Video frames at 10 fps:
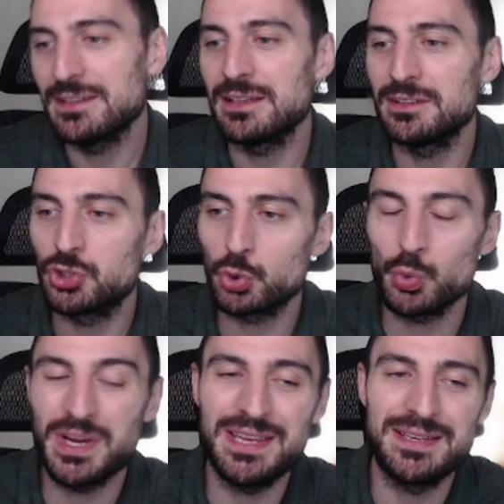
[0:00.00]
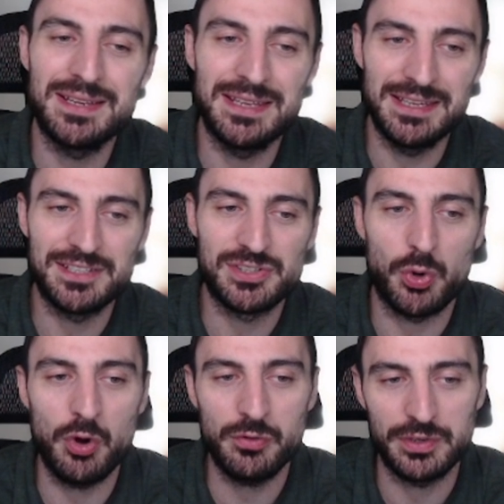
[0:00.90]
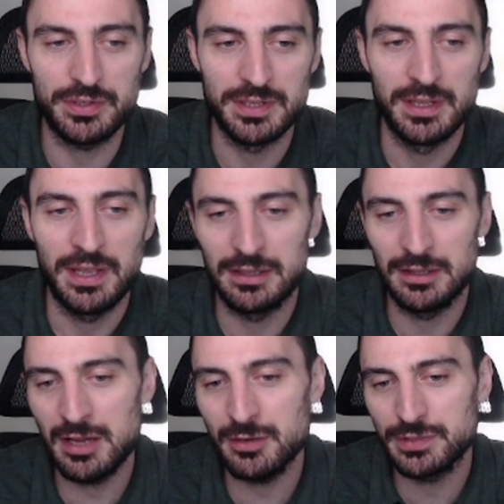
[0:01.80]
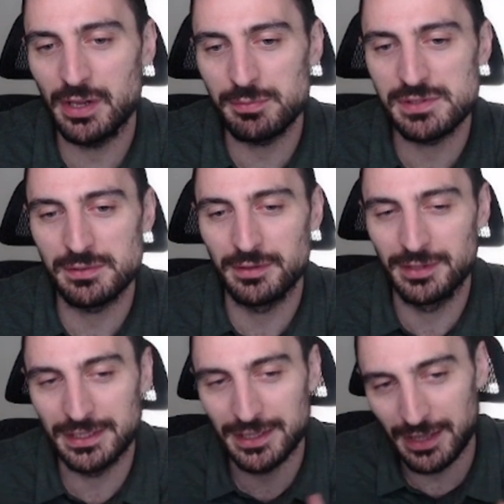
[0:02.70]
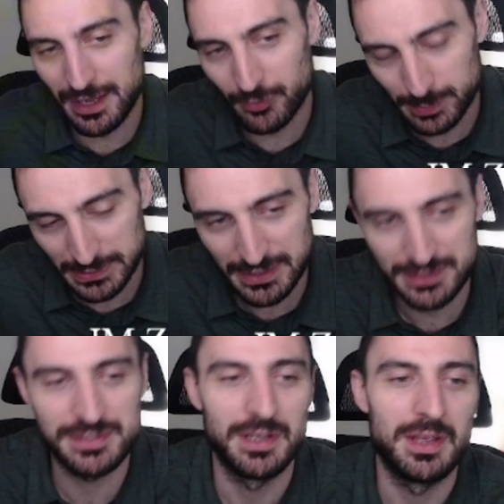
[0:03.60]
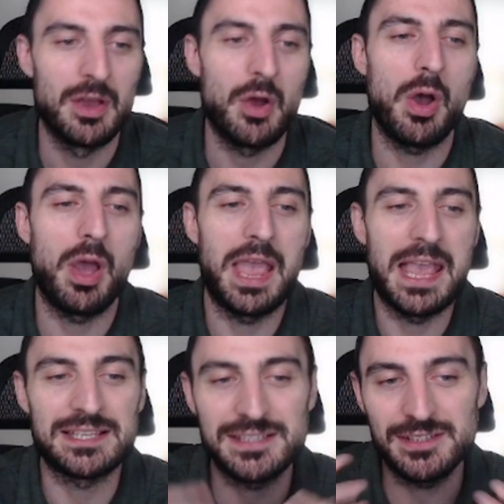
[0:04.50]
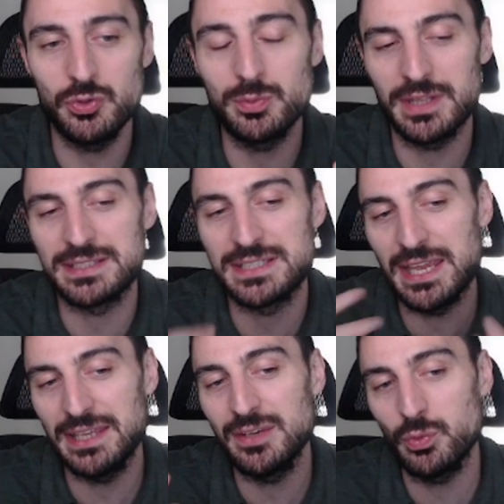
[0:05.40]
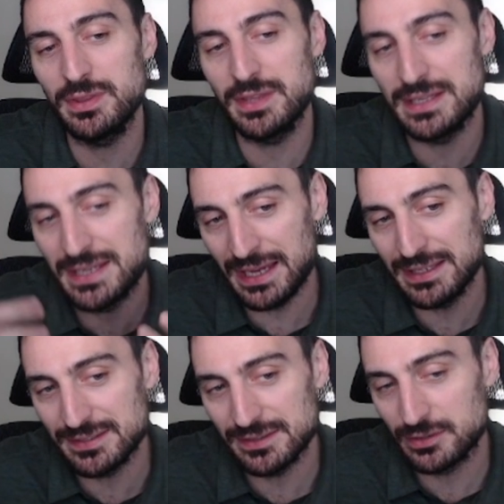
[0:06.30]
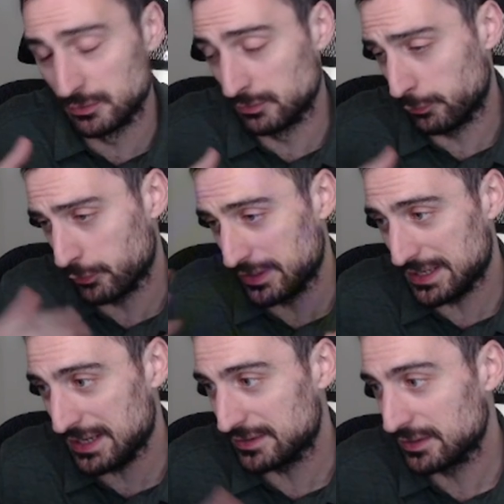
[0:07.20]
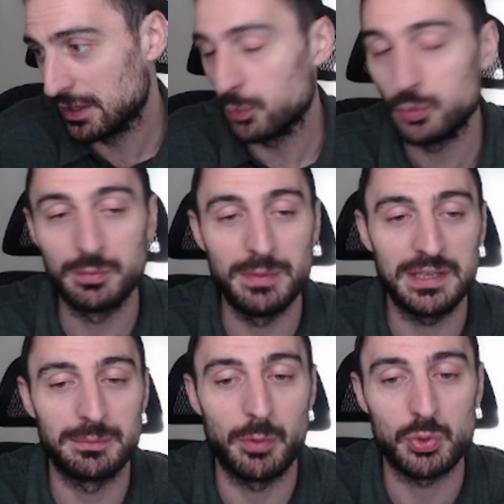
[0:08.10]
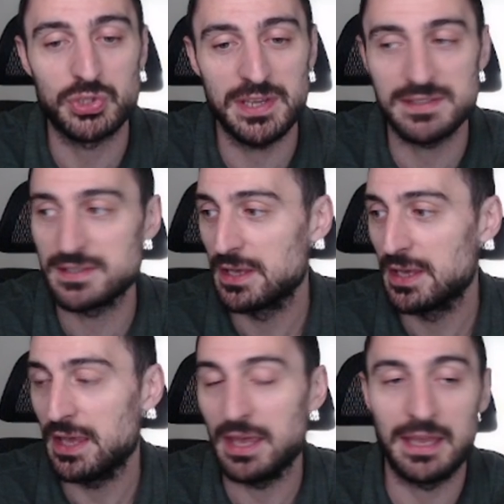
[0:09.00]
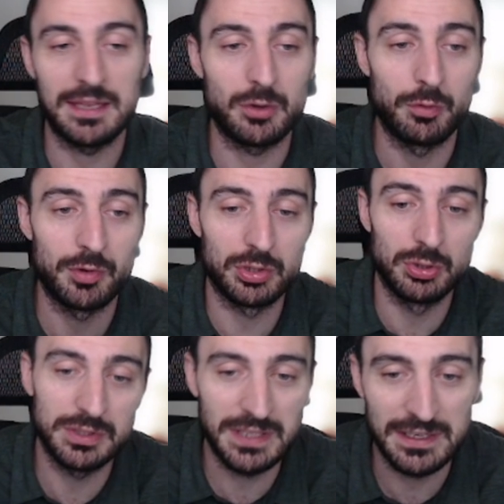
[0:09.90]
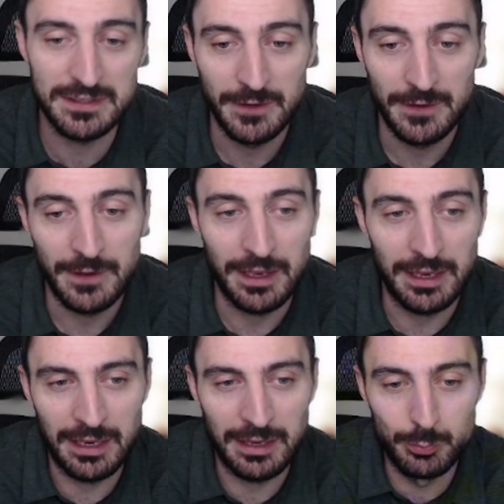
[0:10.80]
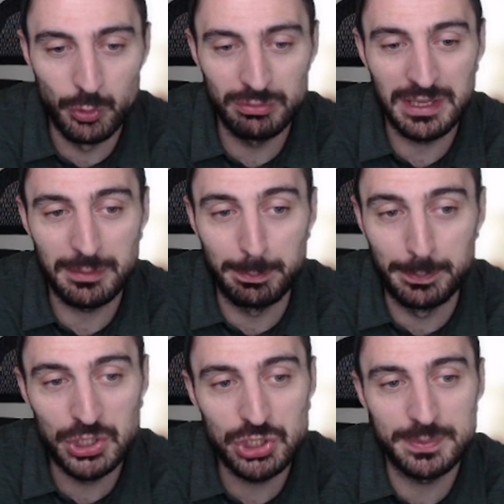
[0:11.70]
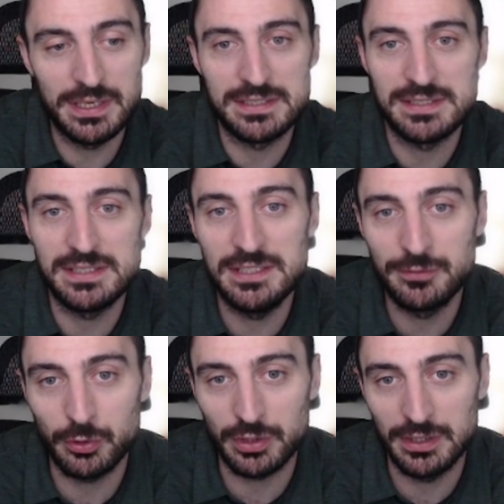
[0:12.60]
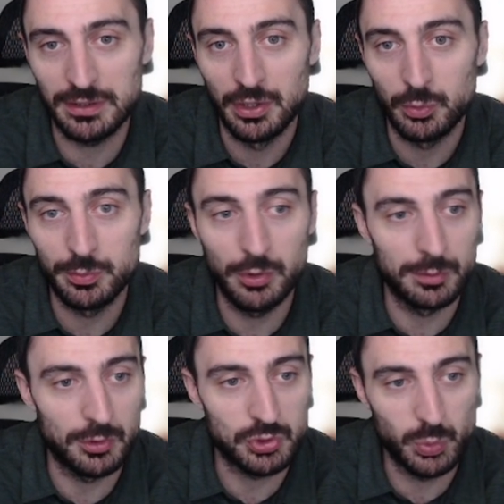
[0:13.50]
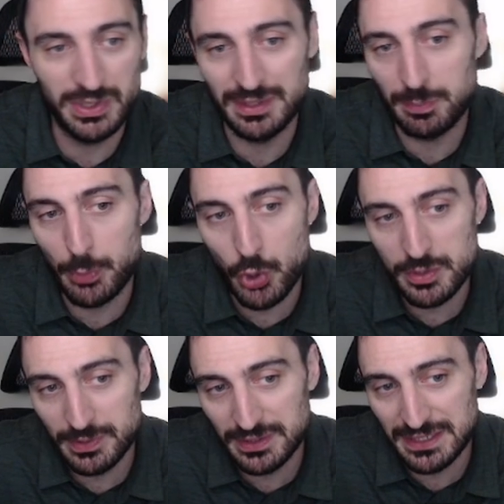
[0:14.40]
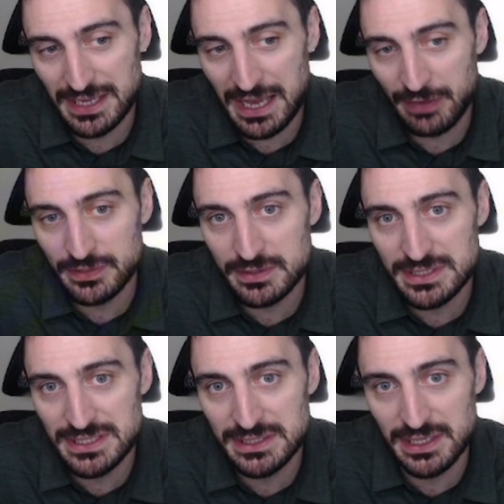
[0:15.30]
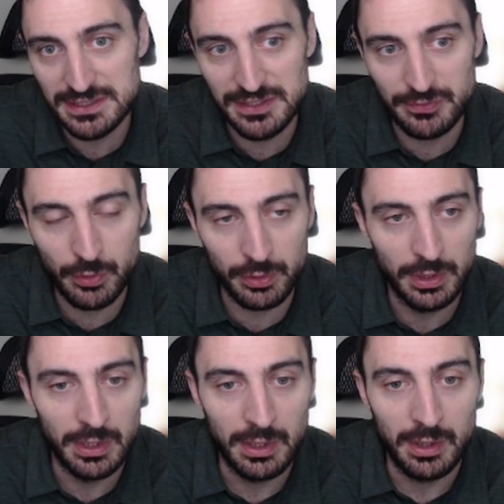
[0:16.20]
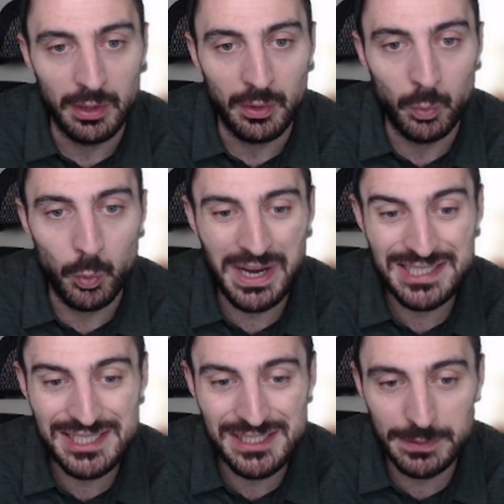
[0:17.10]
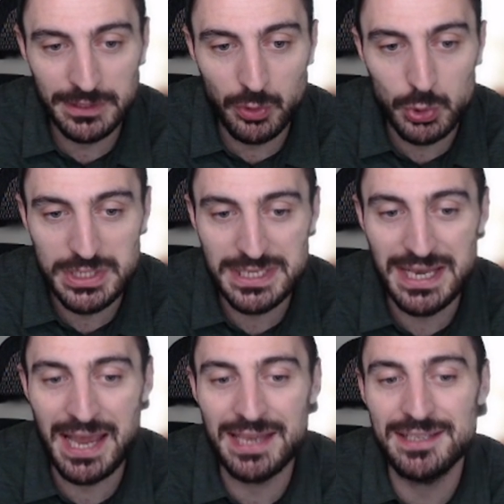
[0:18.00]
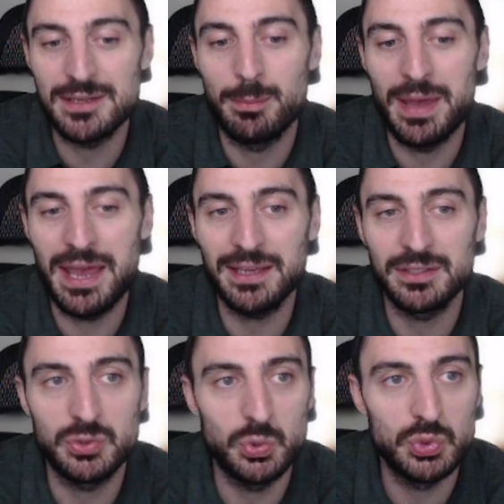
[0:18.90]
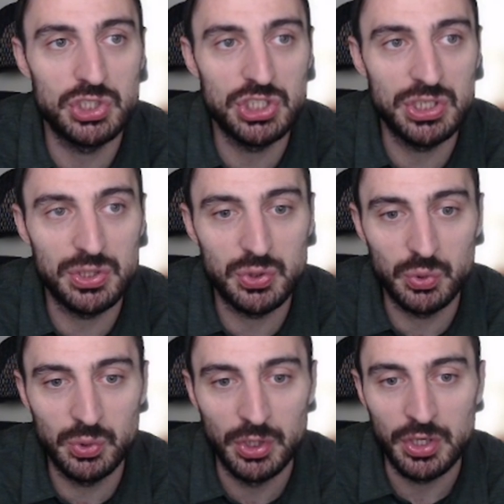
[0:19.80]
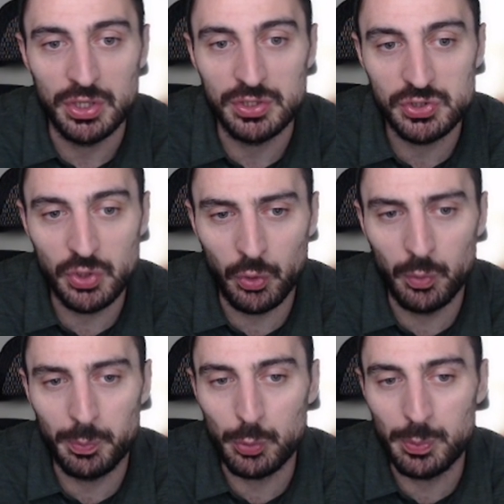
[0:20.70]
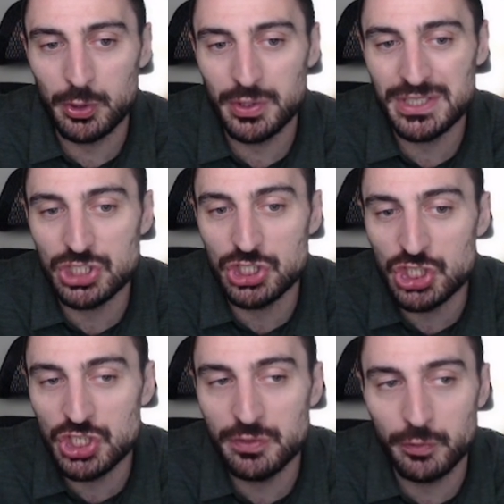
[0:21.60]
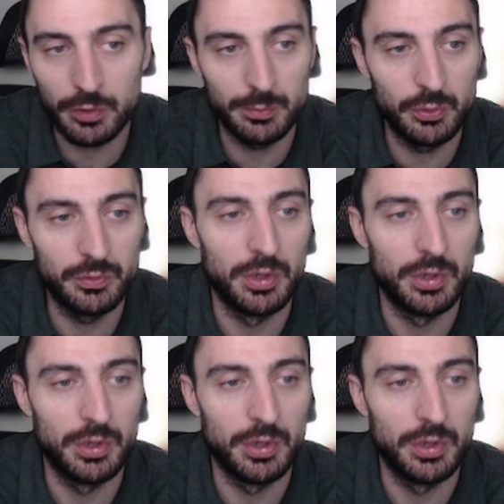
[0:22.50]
trade is offered, a lot of times and a lot of players assume that taking with the knight for a knight would make the most sense, and overlook that a move like bishop takes e4 here would be almost winning. Point being that after d takes e4, white simply goes knight back to g2, so preparing g4 move,